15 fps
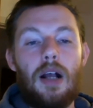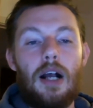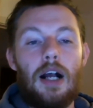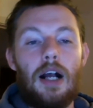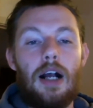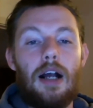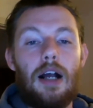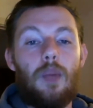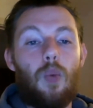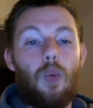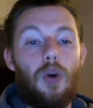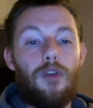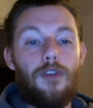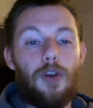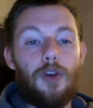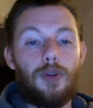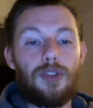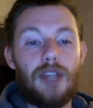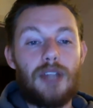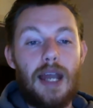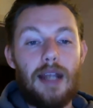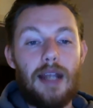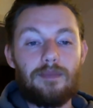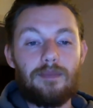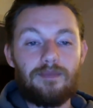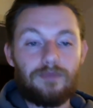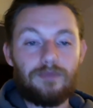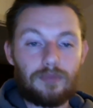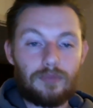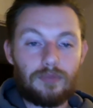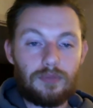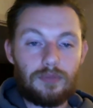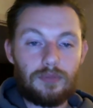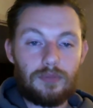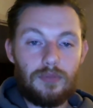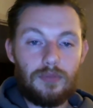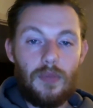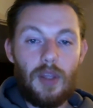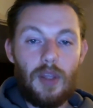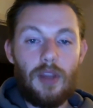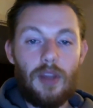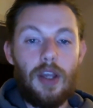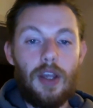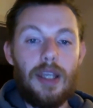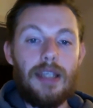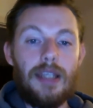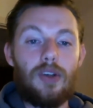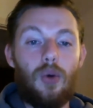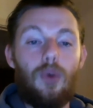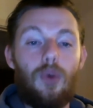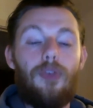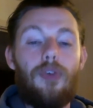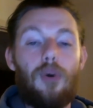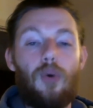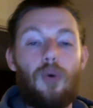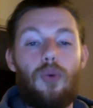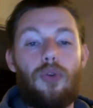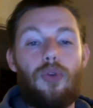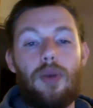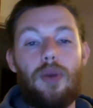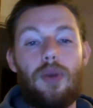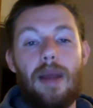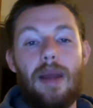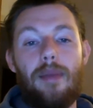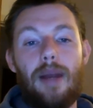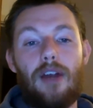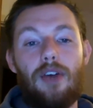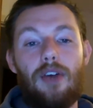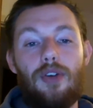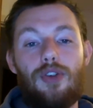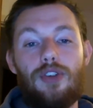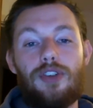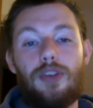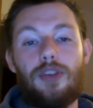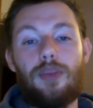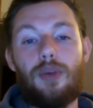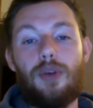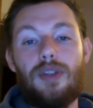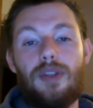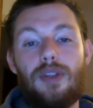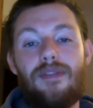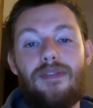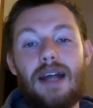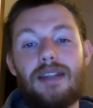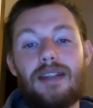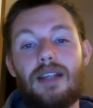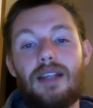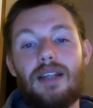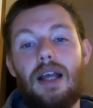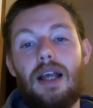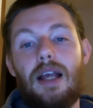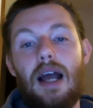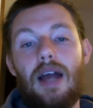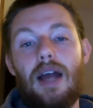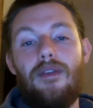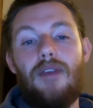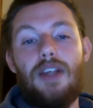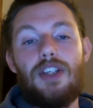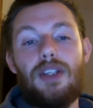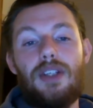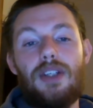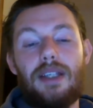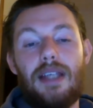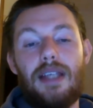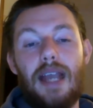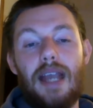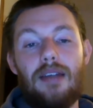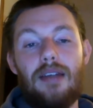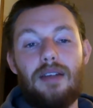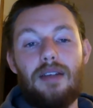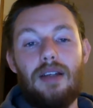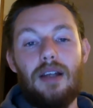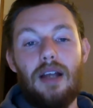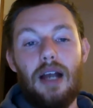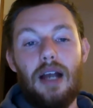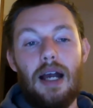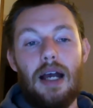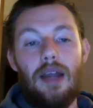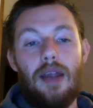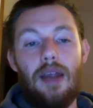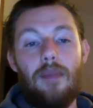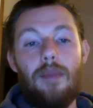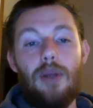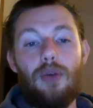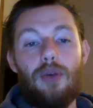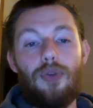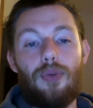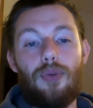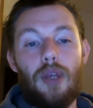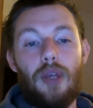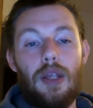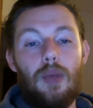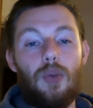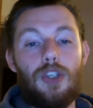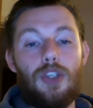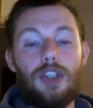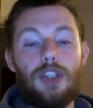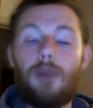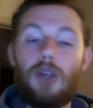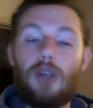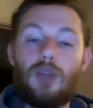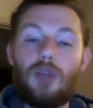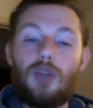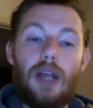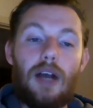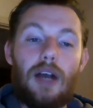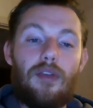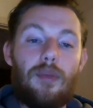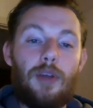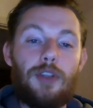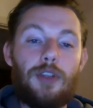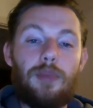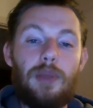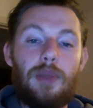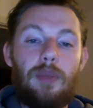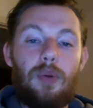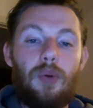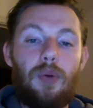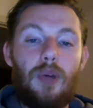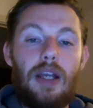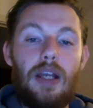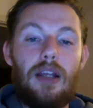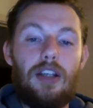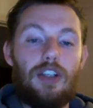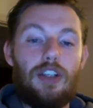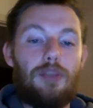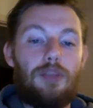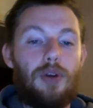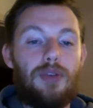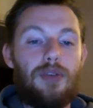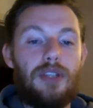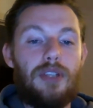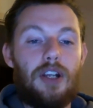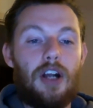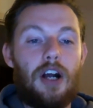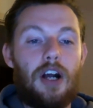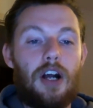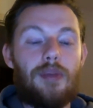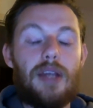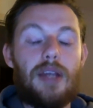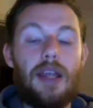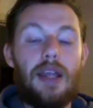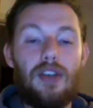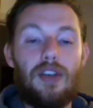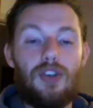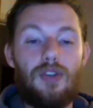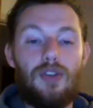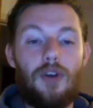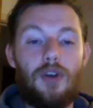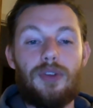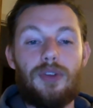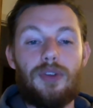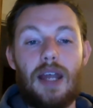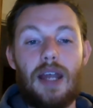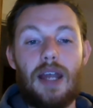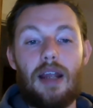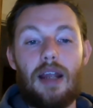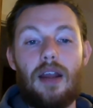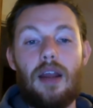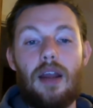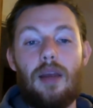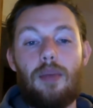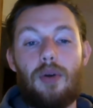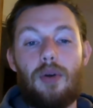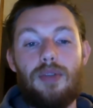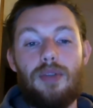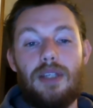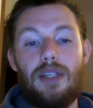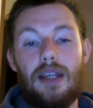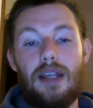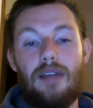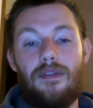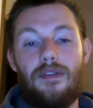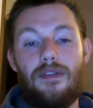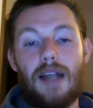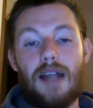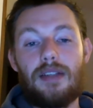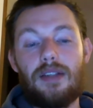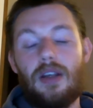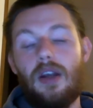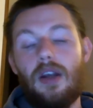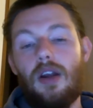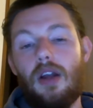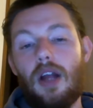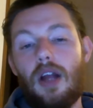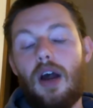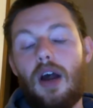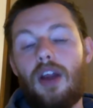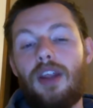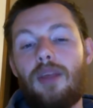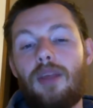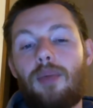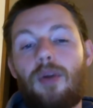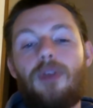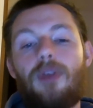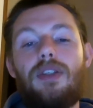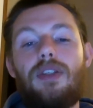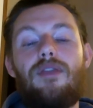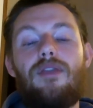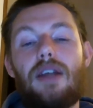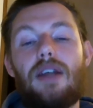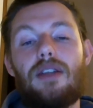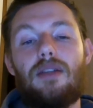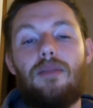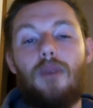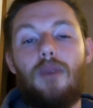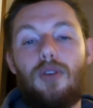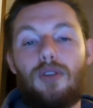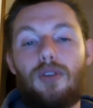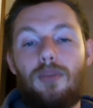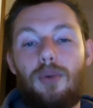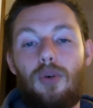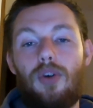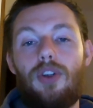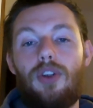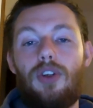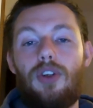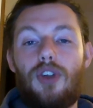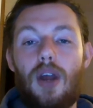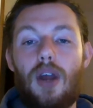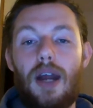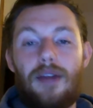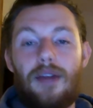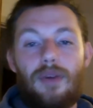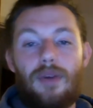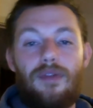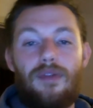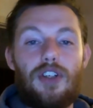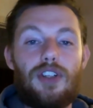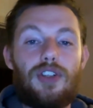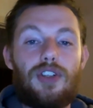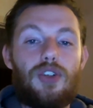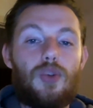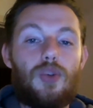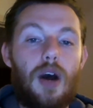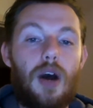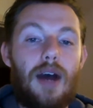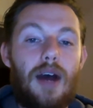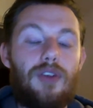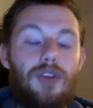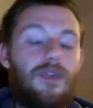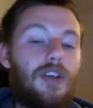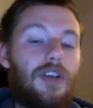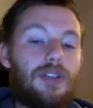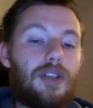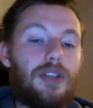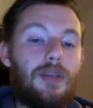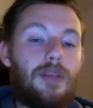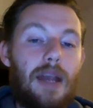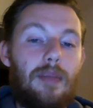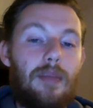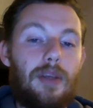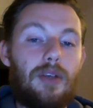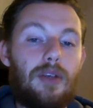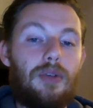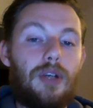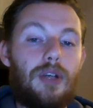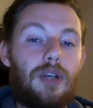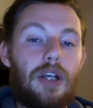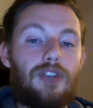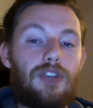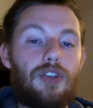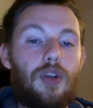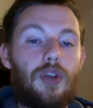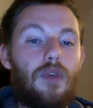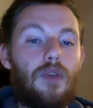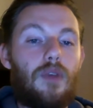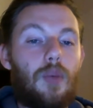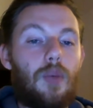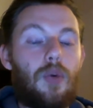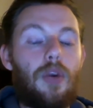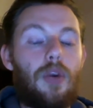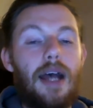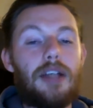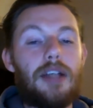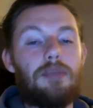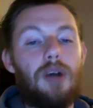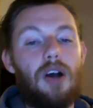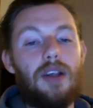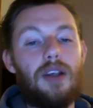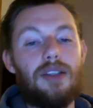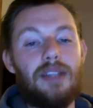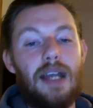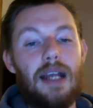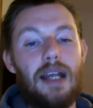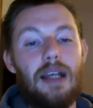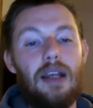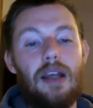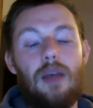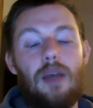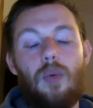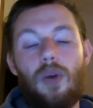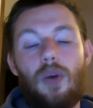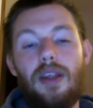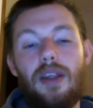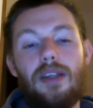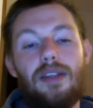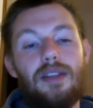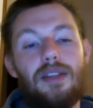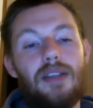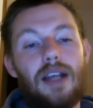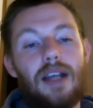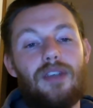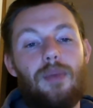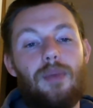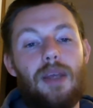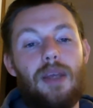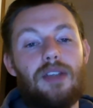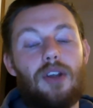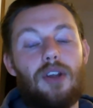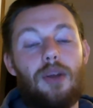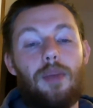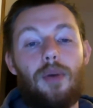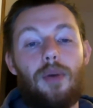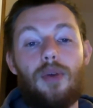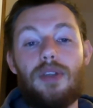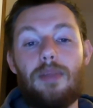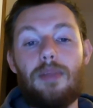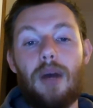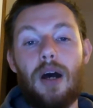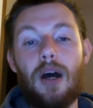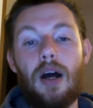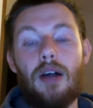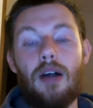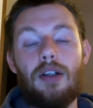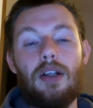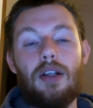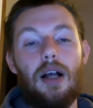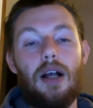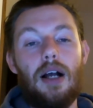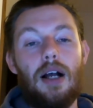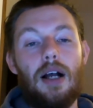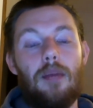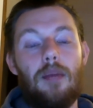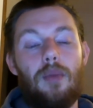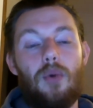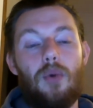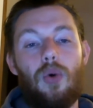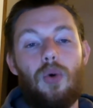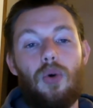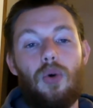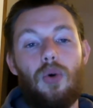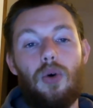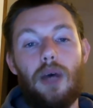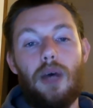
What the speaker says: And then one final snack that is all 3 main macronutrients. So protein, fats, and veggies again. And then meal 3, which is post-workout for most people, just protein and carbs. And then is your final snack, protein and fats. I think protein and fats are the most important. You don't have to have veggies because you are having your veggies in your main meal. So don't really worry that as part of your snack. One of the easy snacks for me is like a protein bar or